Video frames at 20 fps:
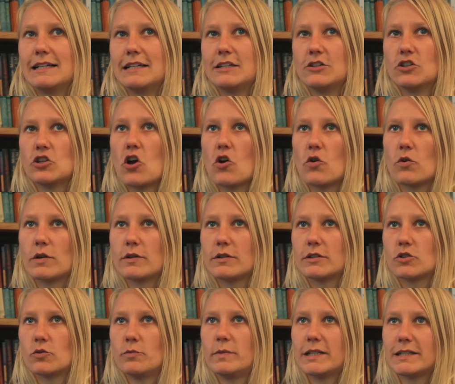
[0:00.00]
you know,
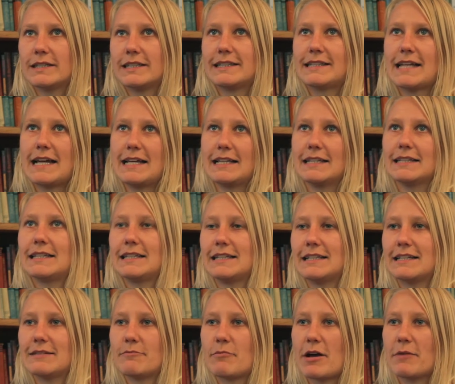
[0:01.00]
to build a tent
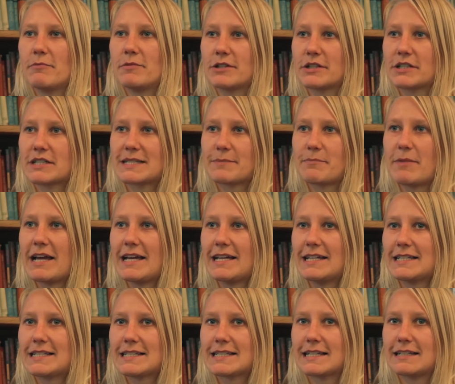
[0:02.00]
in a public
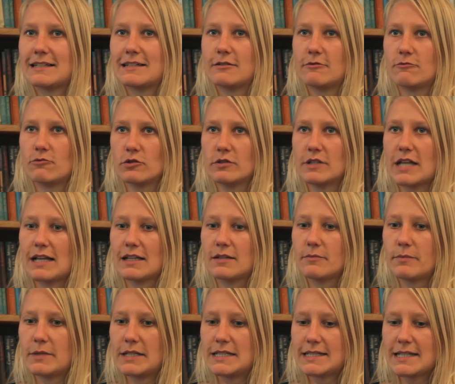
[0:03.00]
space would
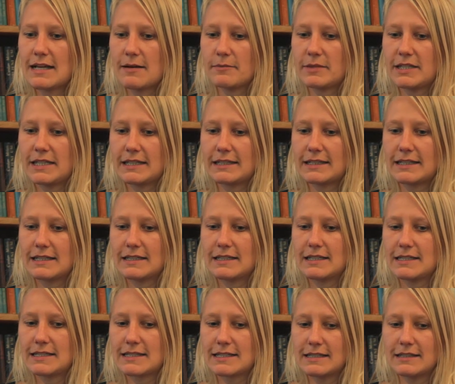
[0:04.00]
not be something that
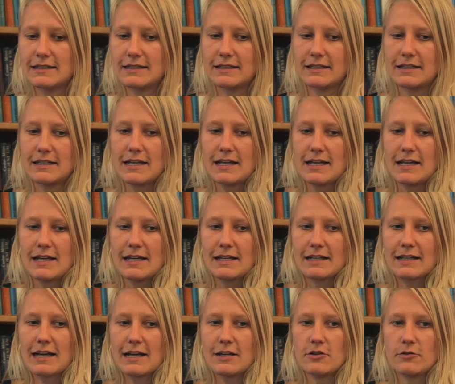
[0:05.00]
is
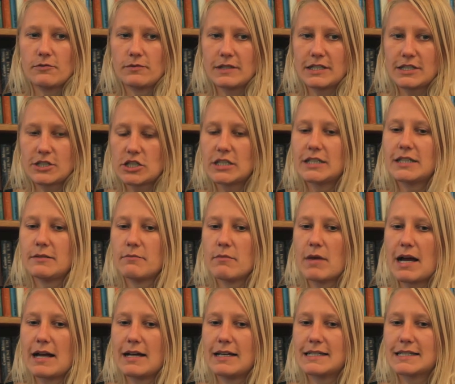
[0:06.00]
kind of
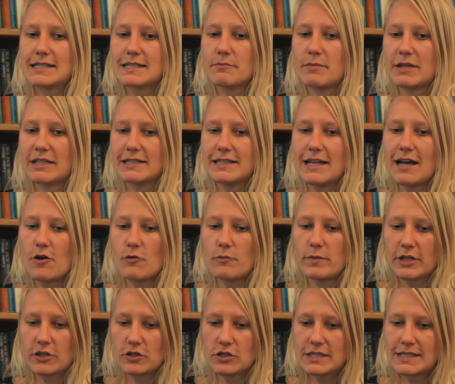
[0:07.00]
legitimized. But now,
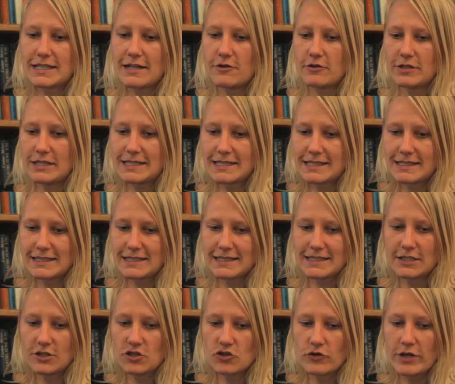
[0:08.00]
because there is this
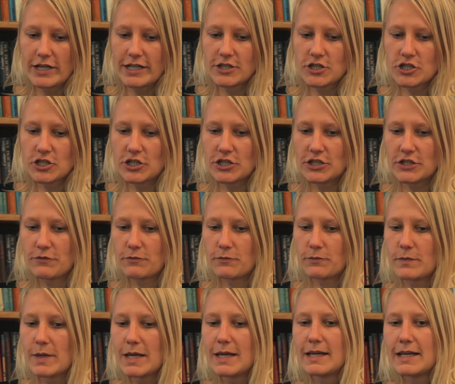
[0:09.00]
situation,
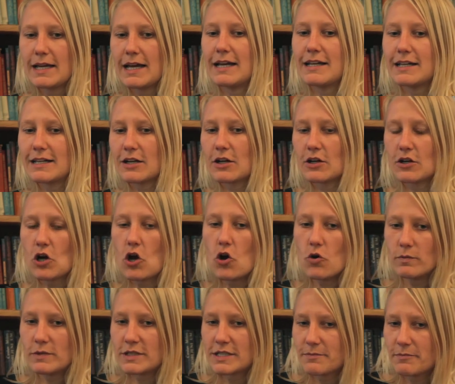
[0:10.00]
a
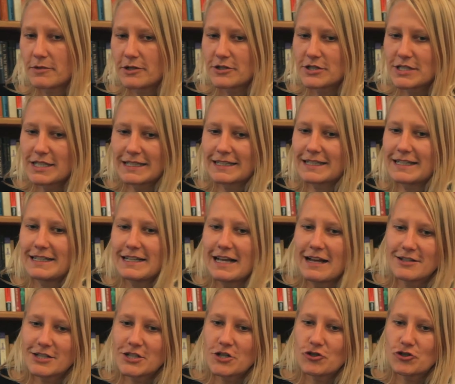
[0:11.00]
homeless person can
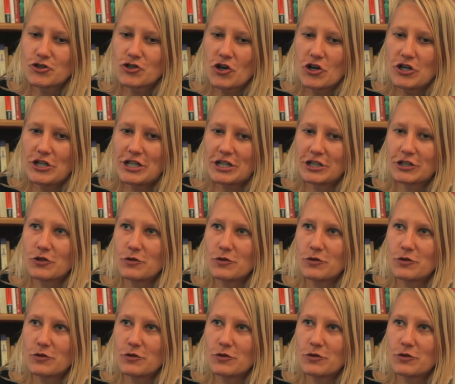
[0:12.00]
also join that